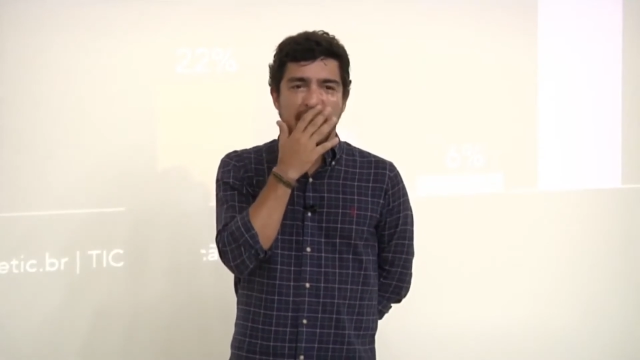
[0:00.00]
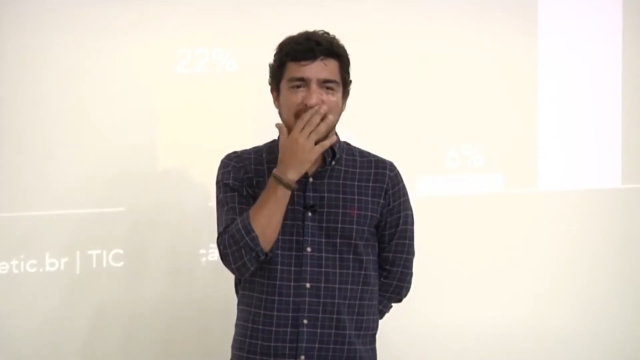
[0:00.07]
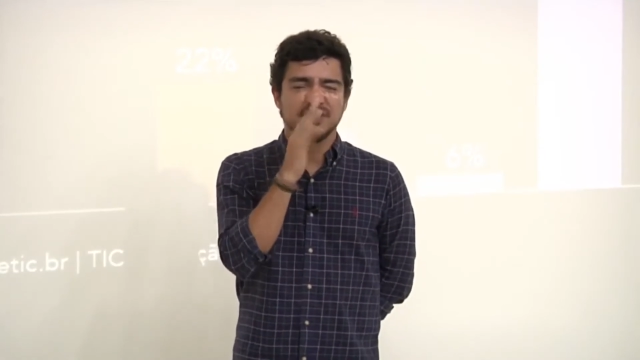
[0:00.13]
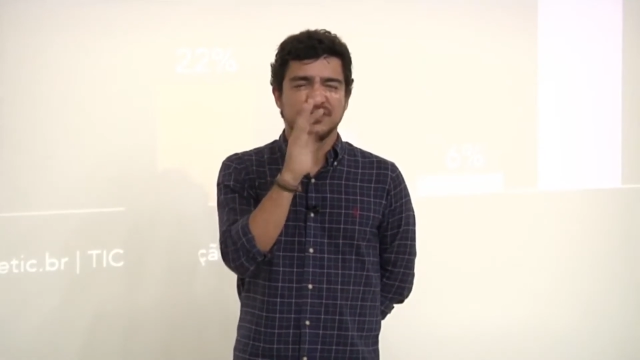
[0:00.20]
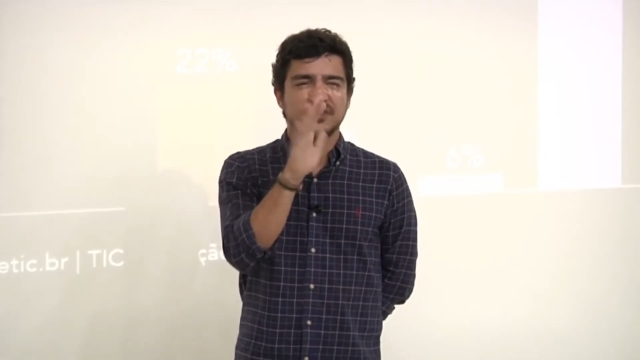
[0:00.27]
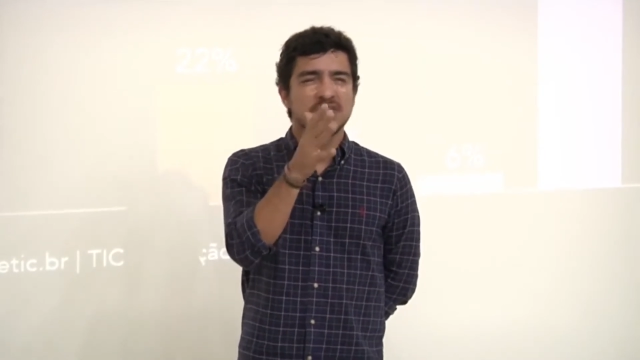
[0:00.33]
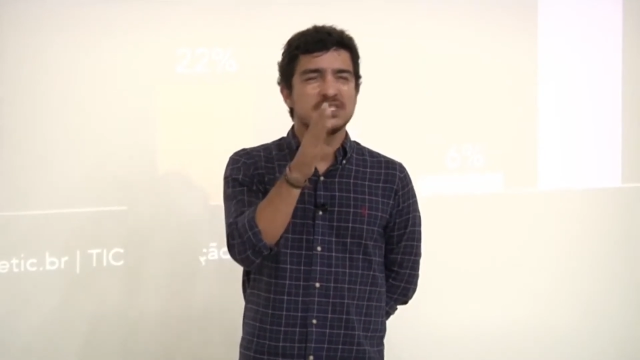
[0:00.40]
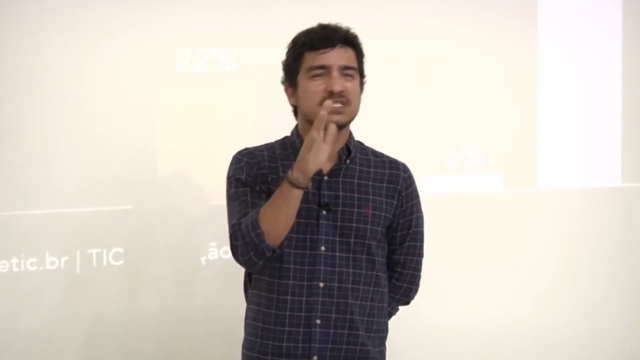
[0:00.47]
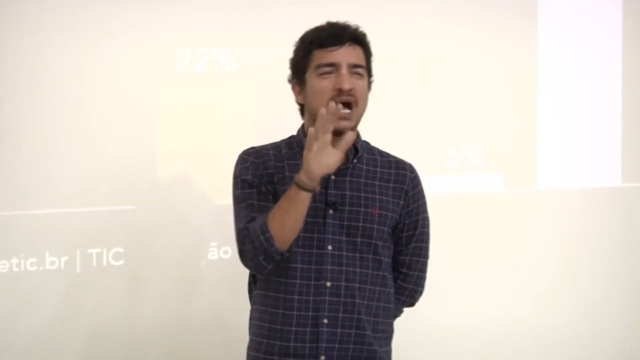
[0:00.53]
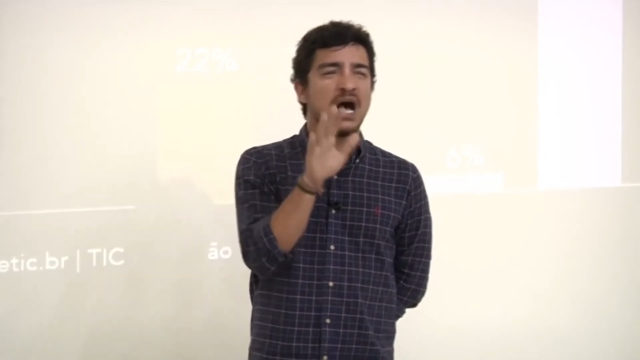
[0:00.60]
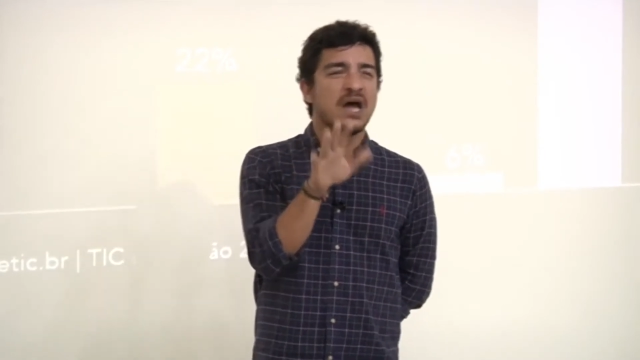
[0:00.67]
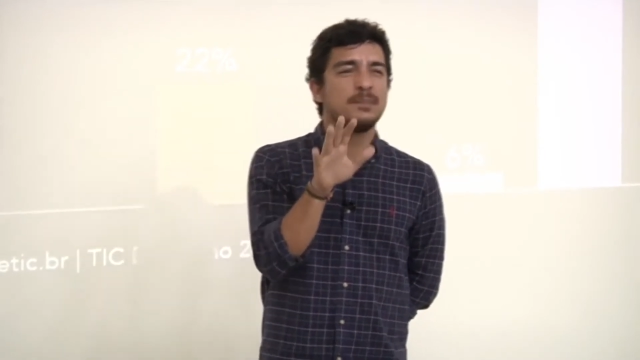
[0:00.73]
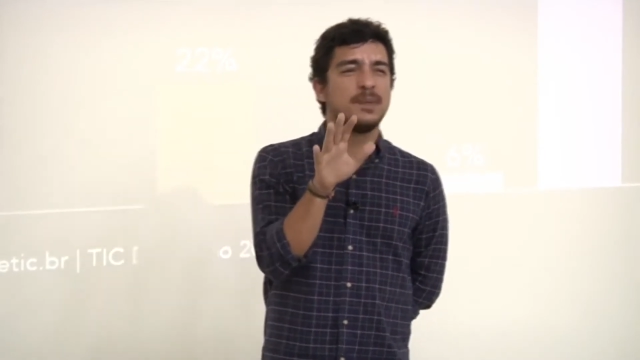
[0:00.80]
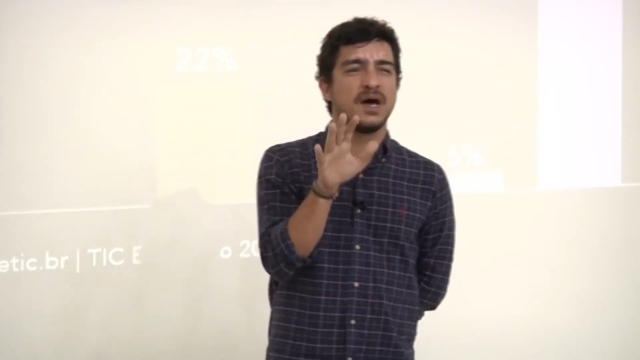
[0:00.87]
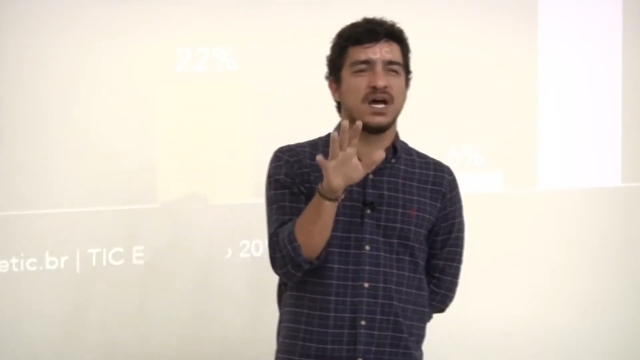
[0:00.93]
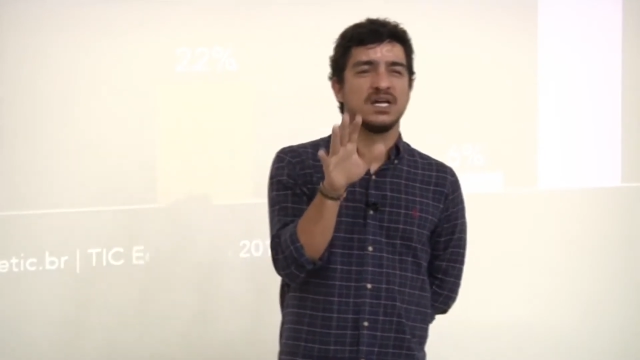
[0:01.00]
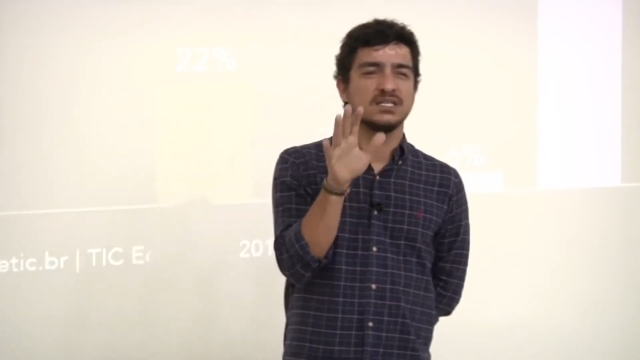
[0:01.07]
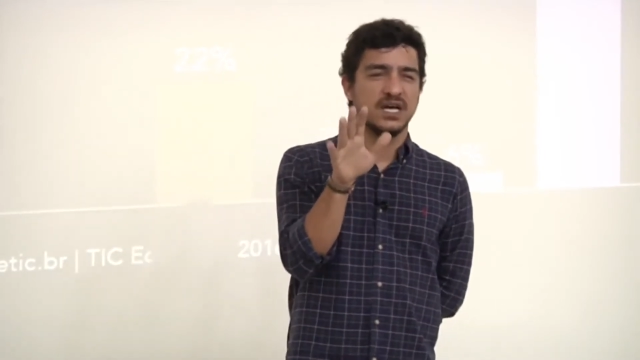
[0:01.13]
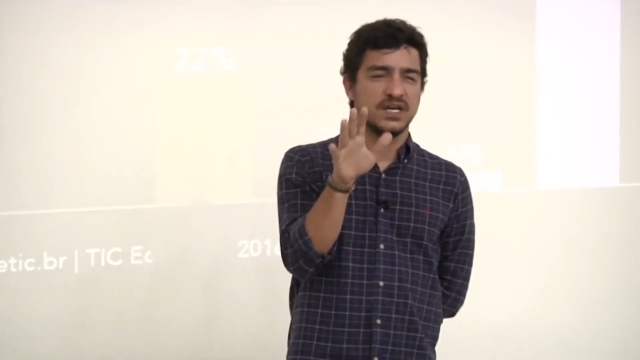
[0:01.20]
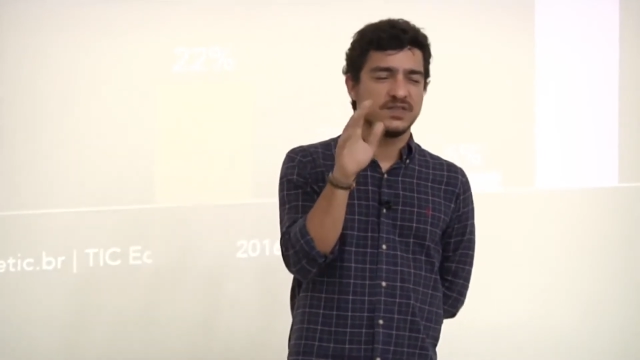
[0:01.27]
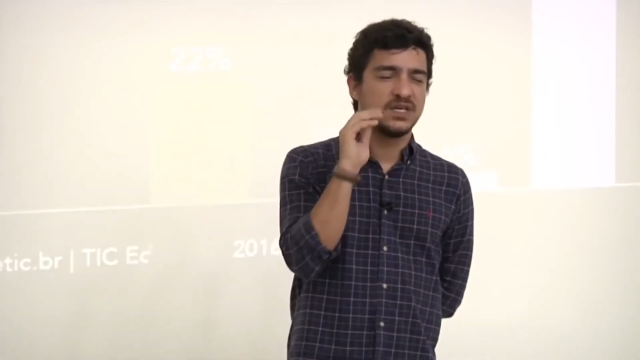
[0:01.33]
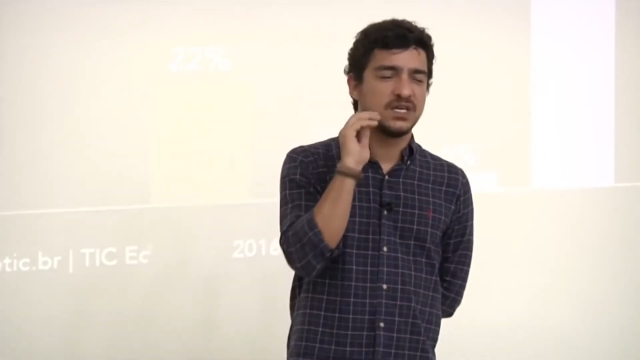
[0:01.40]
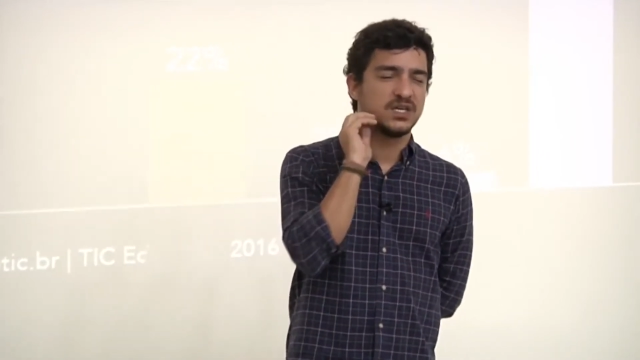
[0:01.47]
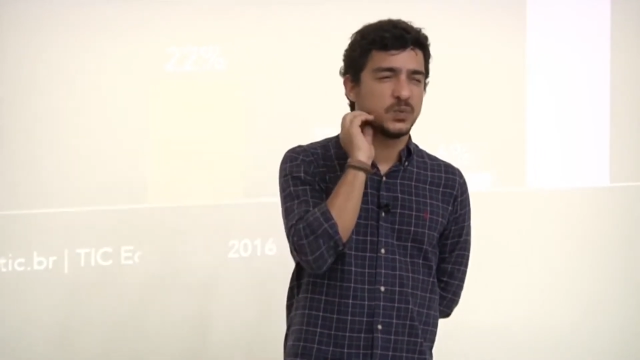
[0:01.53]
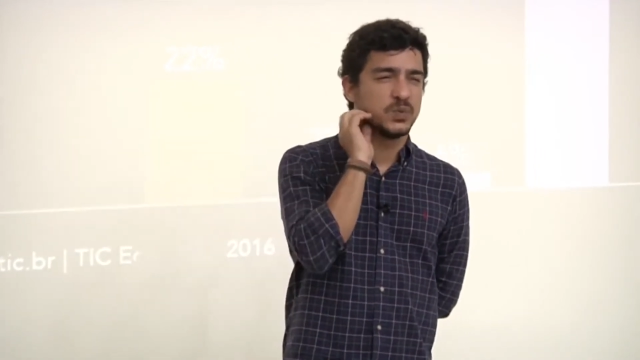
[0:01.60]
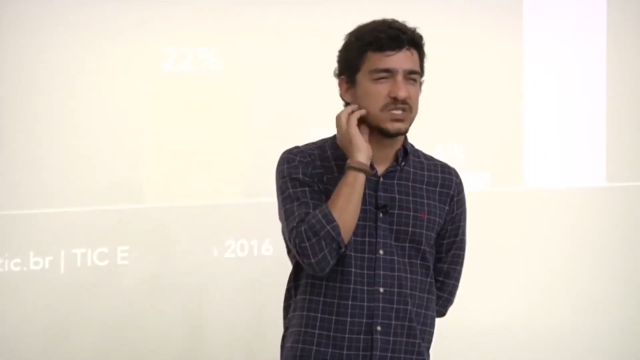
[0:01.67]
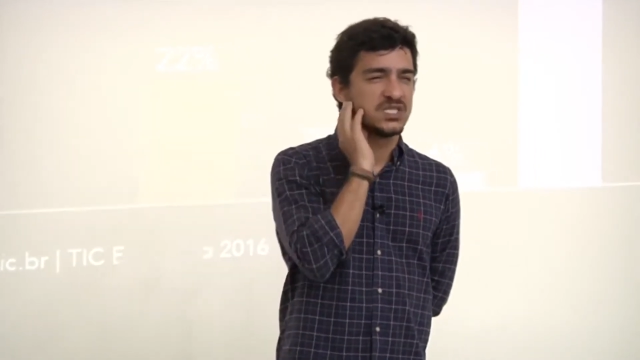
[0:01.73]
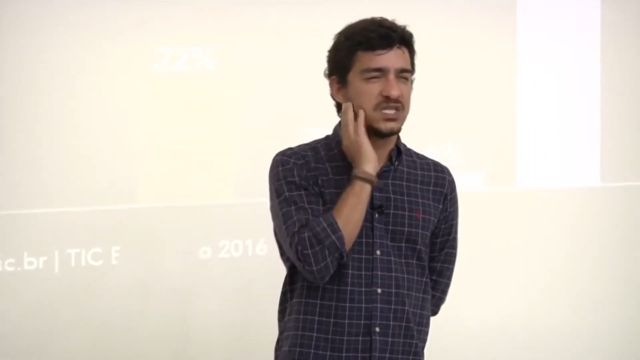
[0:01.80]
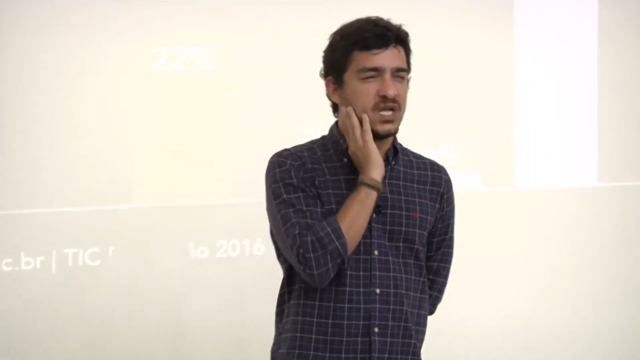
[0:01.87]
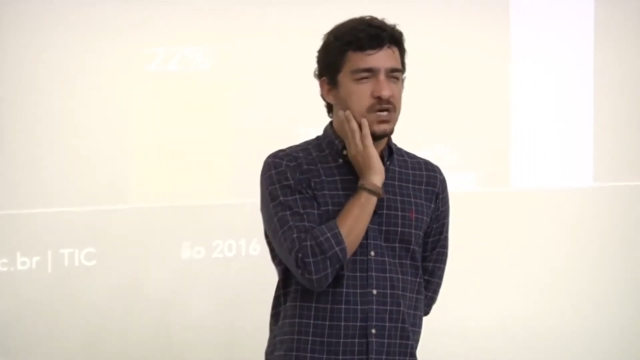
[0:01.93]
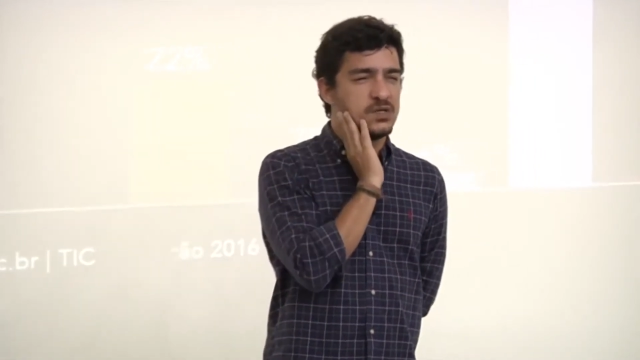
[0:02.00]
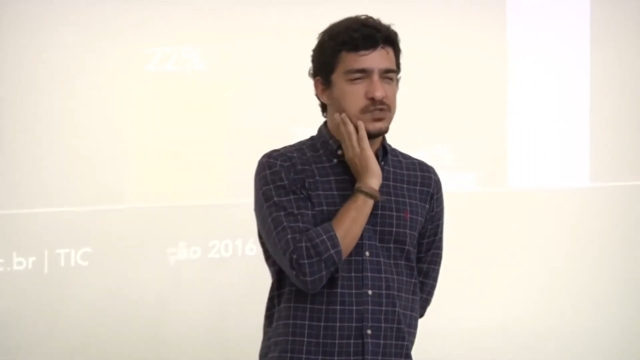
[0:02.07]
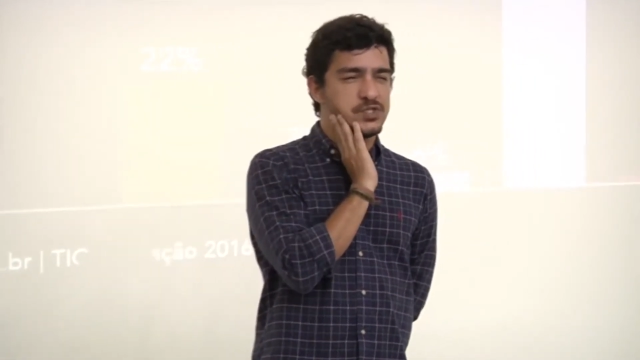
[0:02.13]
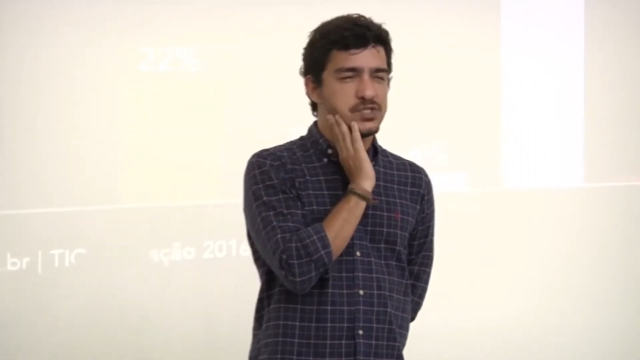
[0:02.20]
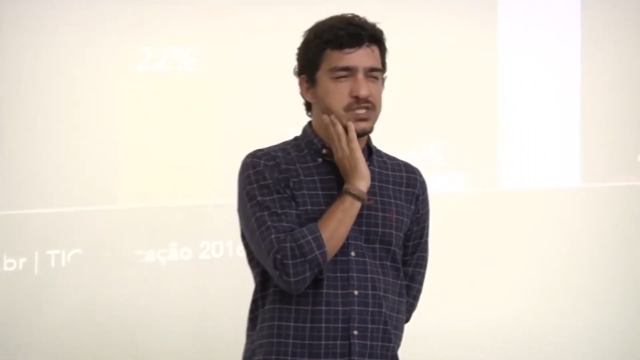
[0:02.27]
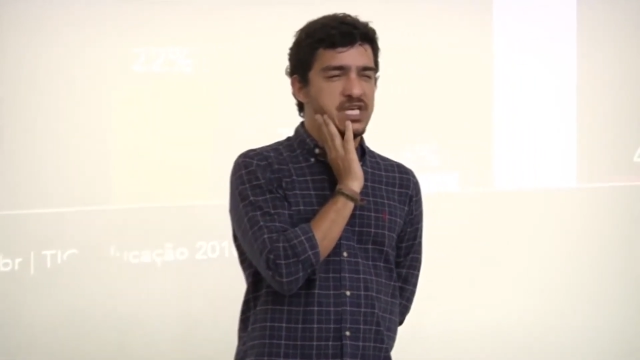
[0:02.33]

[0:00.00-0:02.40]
The first iPad, I think it was launched